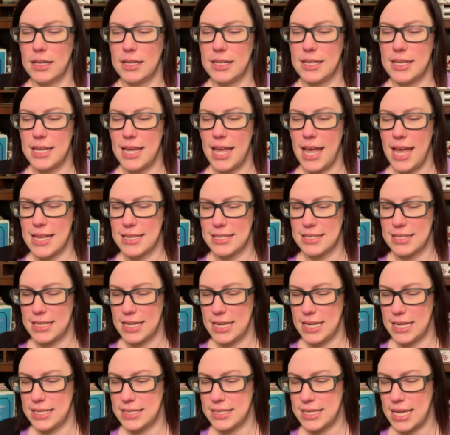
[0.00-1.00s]
Yes,
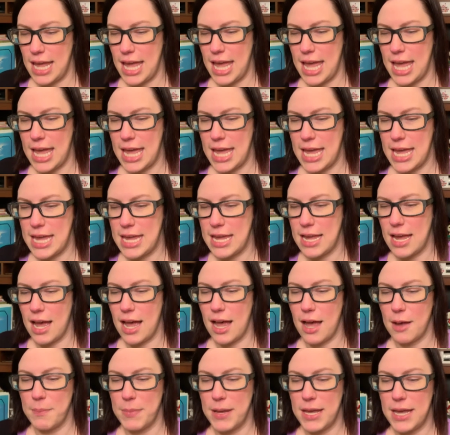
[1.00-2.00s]
is a
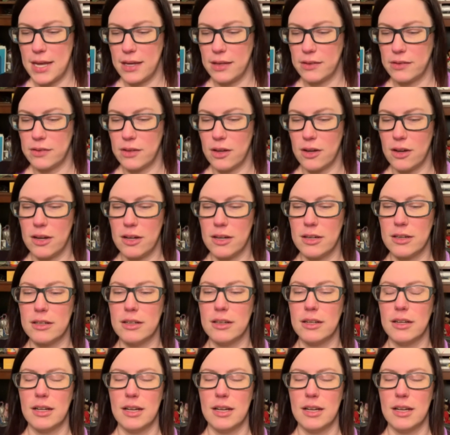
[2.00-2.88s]
Pixar